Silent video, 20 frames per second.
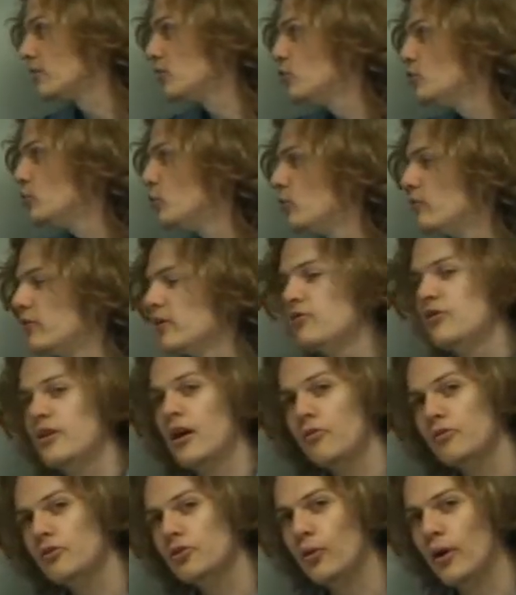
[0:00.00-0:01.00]
who's moving in the
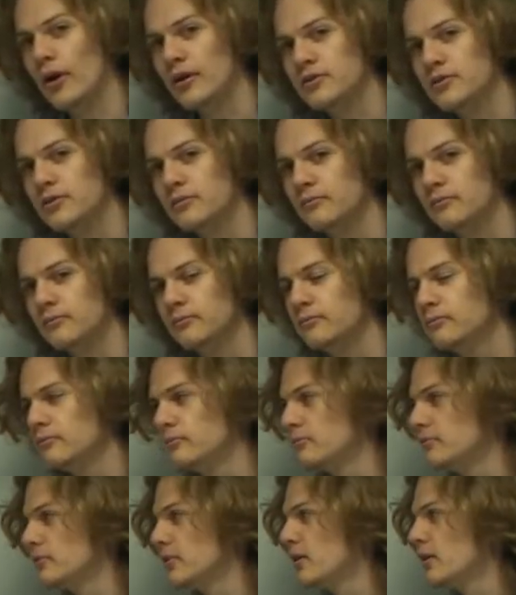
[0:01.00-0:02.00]
other direction.
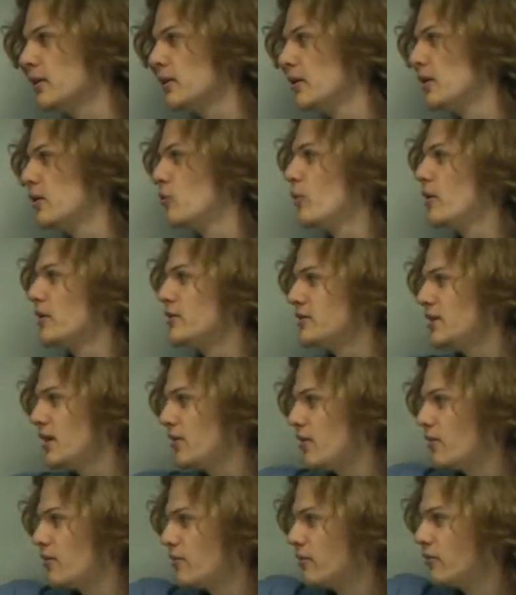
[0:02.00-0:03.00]
We can see
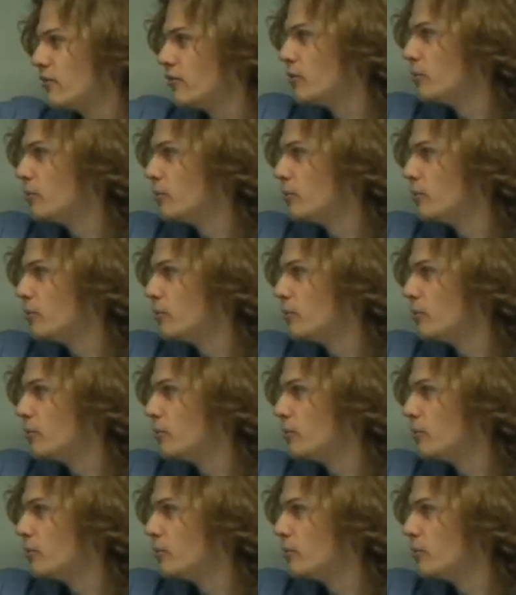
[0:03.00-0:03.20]
that the